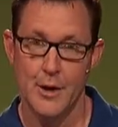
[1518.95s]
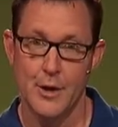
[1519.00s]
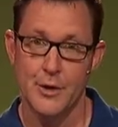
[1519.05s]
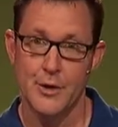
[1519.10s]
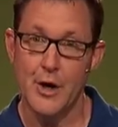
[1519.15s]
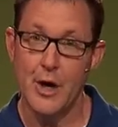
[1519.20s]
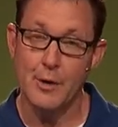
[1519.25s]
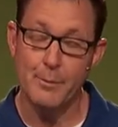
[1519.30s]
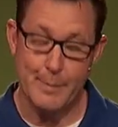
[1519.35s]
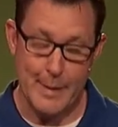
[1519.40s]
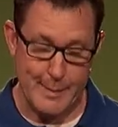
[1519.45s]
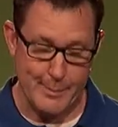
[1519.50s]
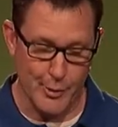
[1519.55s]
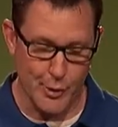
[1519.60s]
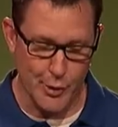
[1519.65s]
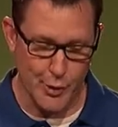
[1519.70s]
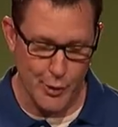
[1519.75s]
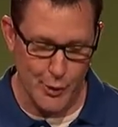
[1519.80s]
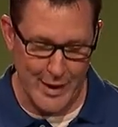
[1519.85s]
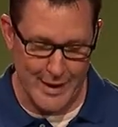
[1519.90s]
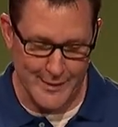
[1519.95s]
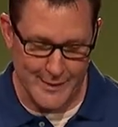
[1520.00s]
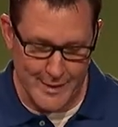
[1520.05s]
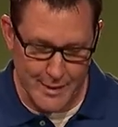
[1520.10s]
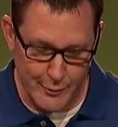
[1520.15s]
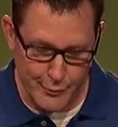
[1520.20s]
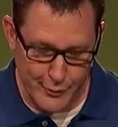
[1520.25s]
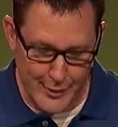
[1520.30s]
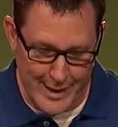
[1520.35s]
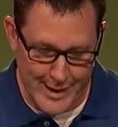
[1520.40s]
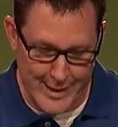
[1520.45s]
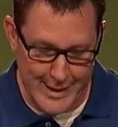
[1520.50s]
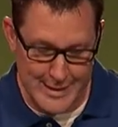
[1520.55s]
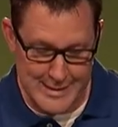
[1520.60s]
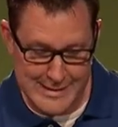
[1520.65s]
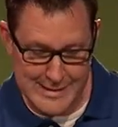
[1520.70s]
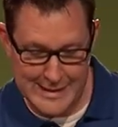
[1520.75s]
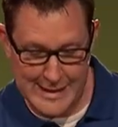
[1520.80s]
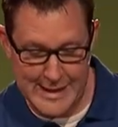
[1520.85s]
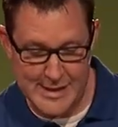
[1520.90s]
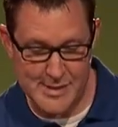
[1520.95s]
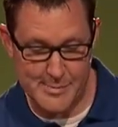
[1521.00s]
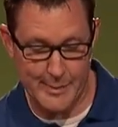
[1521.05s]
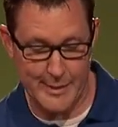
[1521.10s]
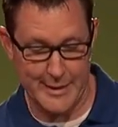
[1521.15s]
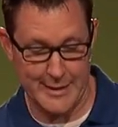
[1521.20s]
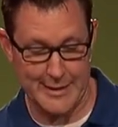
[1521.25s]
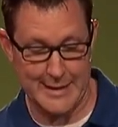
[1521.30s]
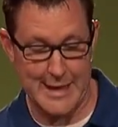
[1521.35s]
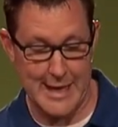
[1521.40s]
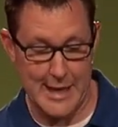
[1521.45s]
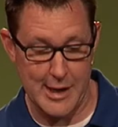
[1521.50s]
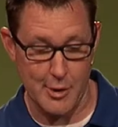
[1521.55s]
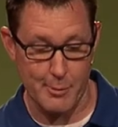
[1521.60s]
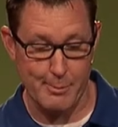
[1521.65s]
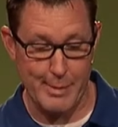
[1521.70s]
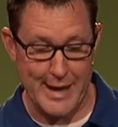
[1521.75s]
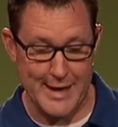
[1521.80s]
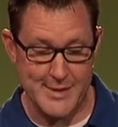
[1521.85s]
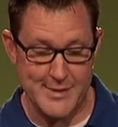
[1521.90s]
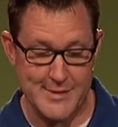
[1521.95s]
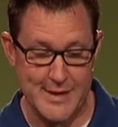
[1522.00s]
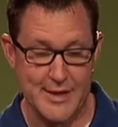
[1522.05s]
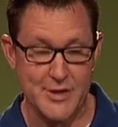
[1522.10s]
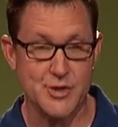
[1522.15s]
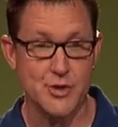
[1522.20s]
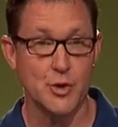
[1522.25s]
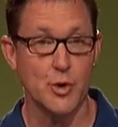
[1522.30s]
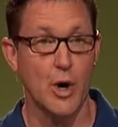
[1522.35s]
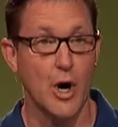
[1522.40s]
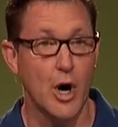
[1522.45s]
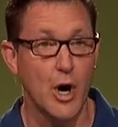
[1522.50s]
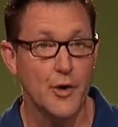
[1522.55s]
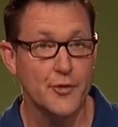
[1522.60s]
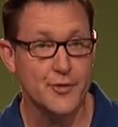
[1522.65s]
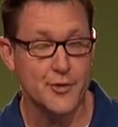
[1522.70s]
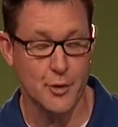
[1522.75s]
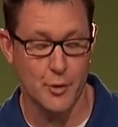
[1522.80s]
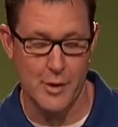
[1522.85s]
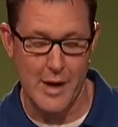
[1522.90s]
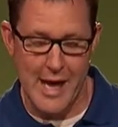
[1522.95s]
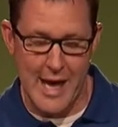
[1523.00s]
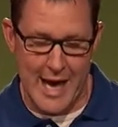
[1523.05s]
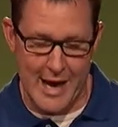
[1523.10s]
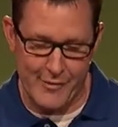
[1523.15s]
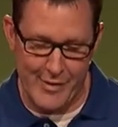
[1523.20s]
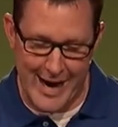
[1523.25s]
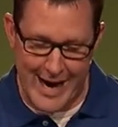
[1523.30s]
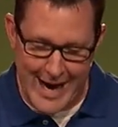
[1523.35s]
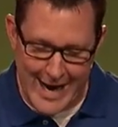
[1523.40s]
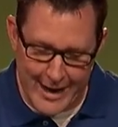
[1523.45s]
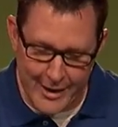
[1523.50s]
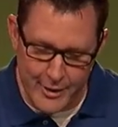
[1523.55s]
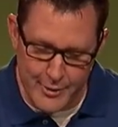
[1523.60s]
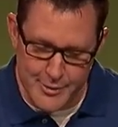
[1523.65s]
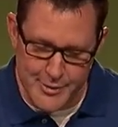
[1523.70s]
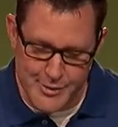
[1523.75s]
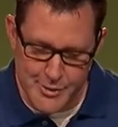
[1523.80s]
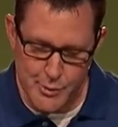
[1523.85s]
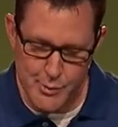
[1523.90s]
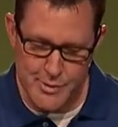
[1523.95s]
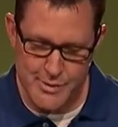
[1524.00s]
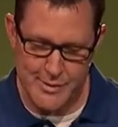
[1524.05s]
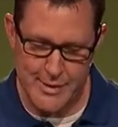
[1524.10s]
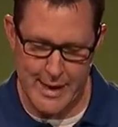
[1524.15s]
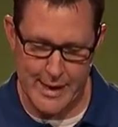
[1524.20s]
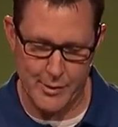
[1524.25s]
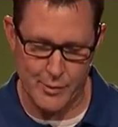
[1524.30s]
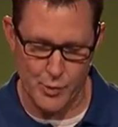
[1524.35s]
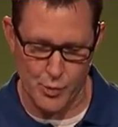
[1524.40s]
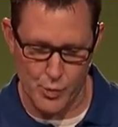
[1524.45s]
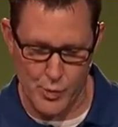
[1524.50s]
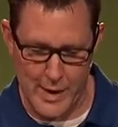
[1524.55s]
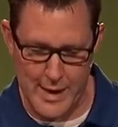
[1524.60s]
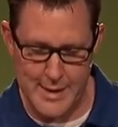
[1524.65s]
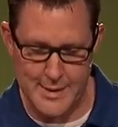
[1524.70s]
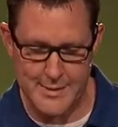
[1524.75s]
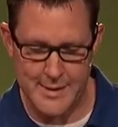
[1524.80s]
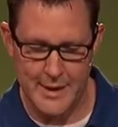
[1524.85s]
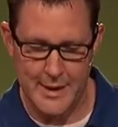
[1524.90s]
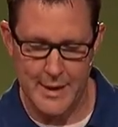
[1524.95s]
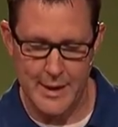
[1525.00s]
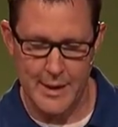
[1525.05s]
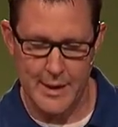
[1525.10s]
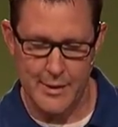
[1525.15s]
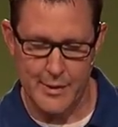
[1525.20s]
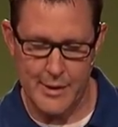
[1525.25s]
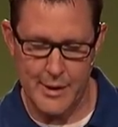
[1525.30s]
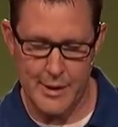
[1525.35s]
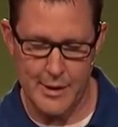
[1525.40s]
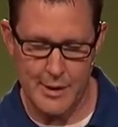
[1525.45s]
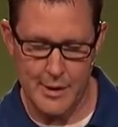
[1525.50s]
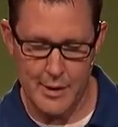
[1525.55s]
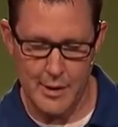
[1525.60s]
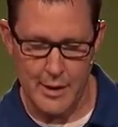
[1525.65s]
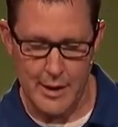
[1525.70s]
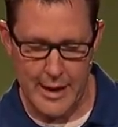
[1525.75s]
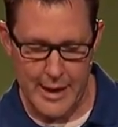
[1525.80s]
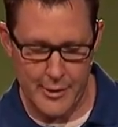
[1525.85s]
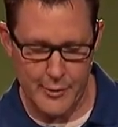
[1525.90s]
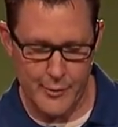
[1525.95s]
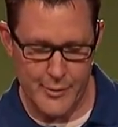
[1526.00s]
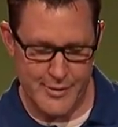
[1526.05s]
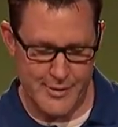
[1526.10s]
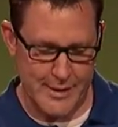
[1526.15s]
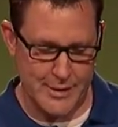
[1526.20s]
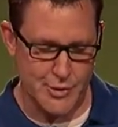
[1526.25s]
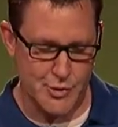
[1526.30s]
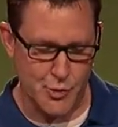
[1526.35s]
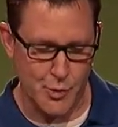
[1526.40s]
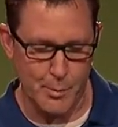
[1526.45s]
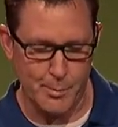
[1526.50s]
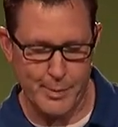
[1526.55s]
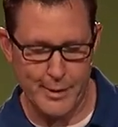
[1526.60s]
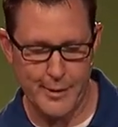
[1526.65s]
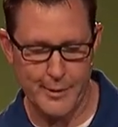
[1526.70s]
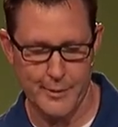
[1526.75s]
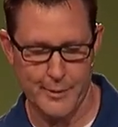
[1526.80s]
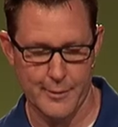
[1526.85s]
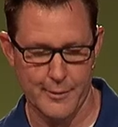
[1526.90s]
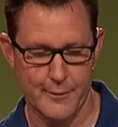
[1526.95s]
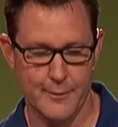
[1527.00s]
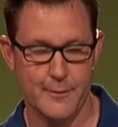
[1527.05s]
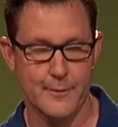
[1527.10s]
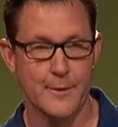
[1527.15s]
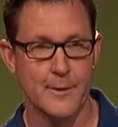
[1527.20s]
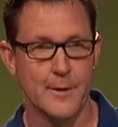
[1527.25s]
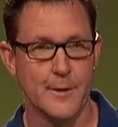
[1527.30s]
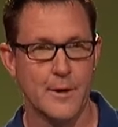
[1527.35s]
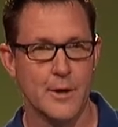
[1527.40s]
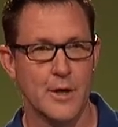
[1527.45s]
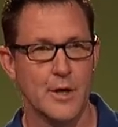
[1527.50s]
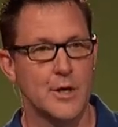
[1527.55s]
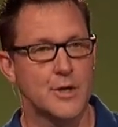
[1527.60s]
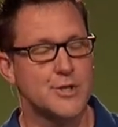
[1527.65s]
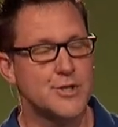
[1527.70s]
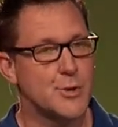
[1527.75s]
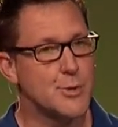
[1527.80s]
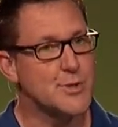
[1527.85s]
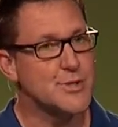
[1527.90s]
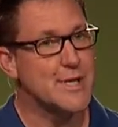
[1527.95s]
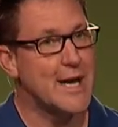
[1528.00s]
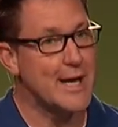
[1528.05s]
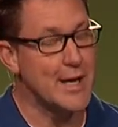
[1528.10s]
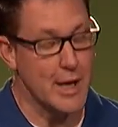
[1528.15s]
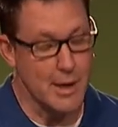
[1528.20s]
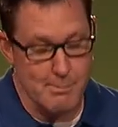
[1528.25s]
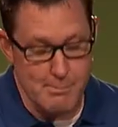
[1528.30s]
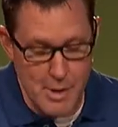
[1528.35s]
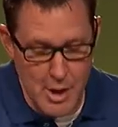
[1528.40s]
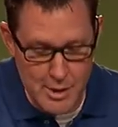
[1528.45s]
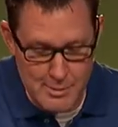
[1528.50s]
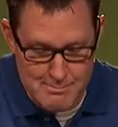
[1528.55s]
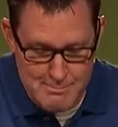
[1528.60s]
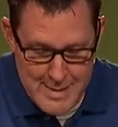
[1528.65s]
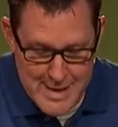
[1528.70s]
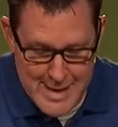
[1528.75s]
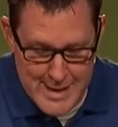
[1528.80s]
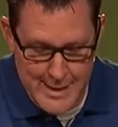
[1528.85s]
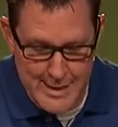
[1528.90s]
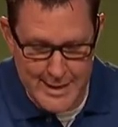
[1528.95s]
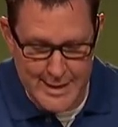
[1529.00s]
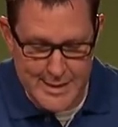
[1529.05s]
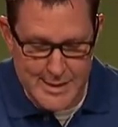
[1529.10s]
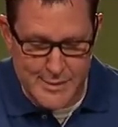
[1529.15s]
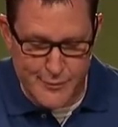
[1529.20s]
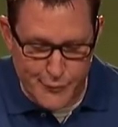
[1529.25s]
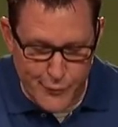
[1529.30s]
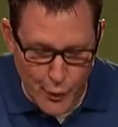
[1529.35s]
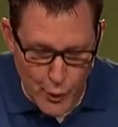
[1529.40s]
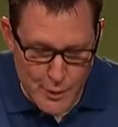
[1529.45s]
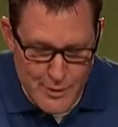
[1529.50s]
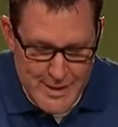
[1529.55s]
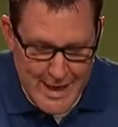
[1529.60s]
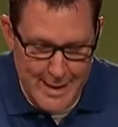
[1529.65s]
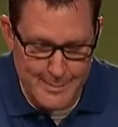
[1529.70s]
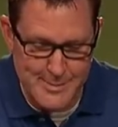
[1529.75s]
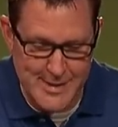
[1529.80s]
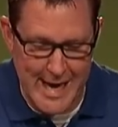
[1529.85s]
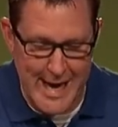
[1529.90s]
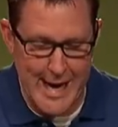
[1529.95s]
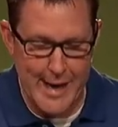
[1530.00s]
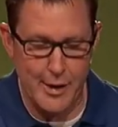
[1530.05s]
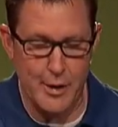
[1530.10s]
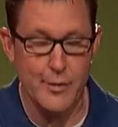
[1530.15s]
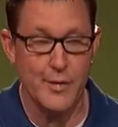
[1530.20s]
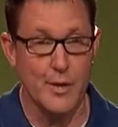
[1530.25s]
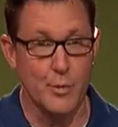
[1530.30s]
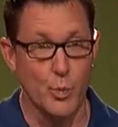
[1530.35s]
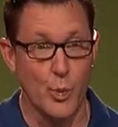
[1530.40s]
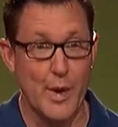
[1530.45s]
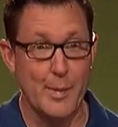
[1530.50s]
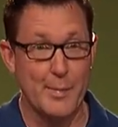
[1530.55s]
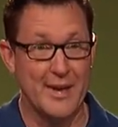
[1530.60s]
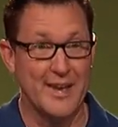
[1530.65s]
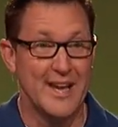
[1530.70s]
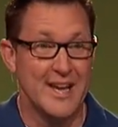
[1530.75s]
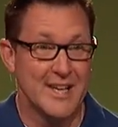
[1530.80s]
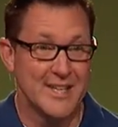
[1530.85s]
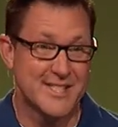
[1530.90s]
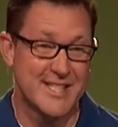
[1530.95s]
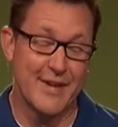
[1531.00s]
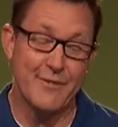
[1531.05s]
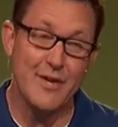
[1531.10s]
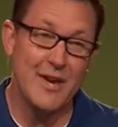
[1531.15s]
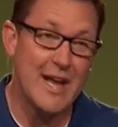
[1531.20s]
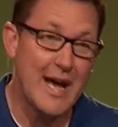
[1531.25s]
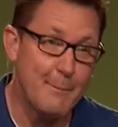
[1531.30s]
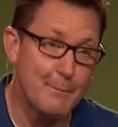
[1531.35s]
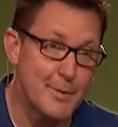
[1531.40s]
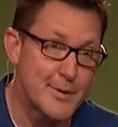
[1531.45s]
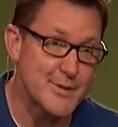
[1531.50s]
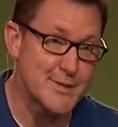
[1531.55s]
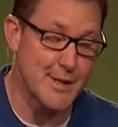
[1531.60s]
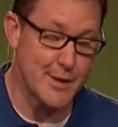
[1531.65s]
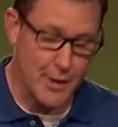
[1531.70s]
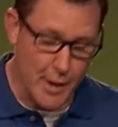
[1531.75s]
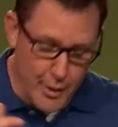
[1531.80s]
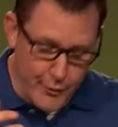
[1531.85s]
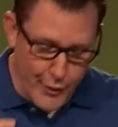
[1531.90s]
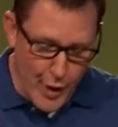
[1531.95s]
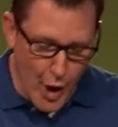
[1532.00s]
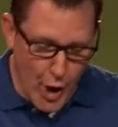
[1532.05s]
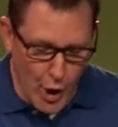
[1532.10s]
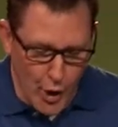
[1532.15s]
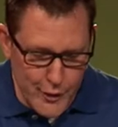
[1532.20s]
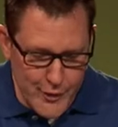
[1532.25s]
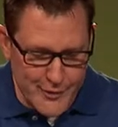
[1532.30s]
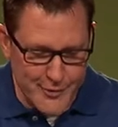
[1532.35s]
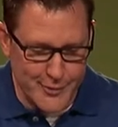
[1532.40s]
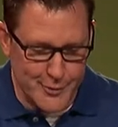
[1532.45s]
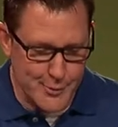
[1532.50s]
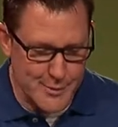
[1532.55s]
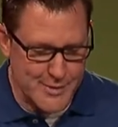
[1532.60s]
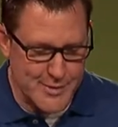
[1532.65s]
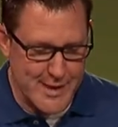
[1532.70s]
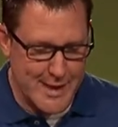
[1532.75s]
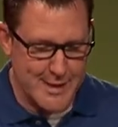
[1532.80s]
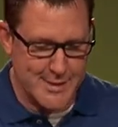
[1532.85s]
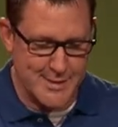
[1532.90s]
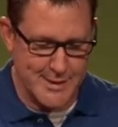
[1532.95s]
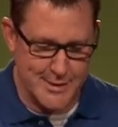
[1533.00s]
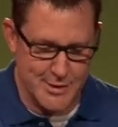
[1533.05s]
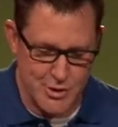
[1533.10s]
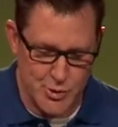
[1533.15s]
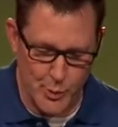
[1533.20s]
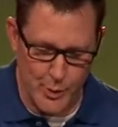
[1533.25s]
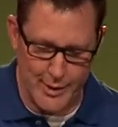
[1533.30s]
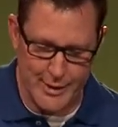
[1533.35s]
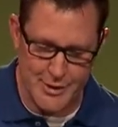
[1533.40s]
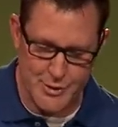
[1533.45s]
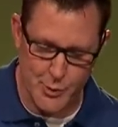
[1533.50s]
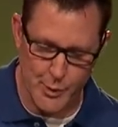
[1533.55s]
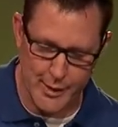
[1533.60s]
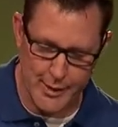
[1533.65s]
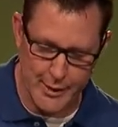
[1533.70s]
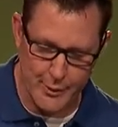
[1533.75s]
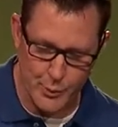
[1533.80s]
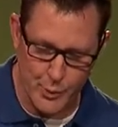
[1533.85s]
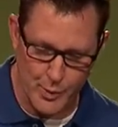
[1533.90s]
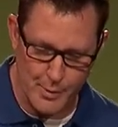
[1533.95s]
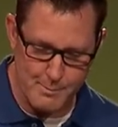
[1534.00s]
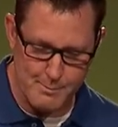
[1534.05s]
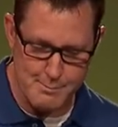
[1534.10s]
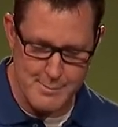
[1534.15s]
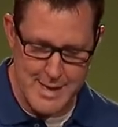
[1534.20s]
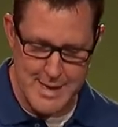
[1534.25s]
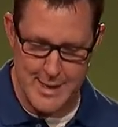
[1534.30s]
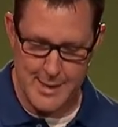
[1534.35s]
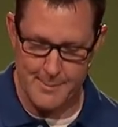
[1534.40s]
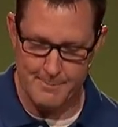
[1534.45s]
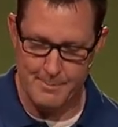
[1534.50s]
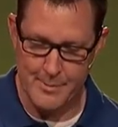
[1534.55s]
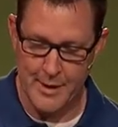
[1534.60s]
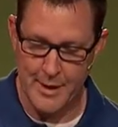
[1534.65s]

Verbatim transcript: Young people who identify as lesbian, gay, or bisexual also have a higher suicide rate than heterosexual peers. Suicide among men is four times higher than women. 79% of all the suicides in 2020 were men.